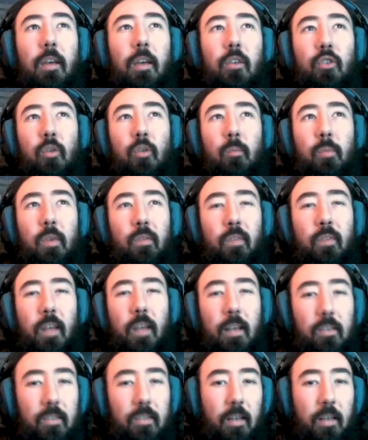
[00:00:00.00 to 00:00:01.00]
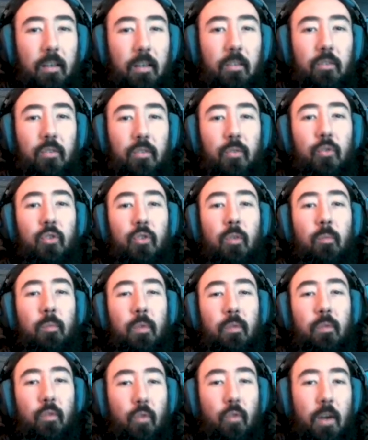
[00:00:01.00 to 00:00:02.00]
jump if less than to jump
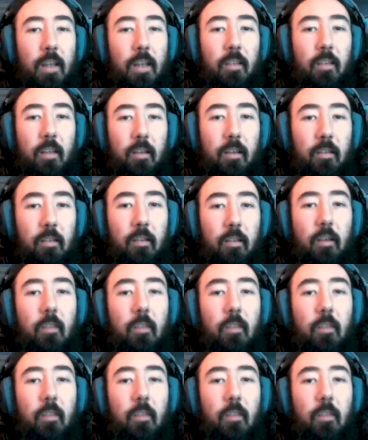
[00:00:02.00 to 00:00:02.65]
if greater than,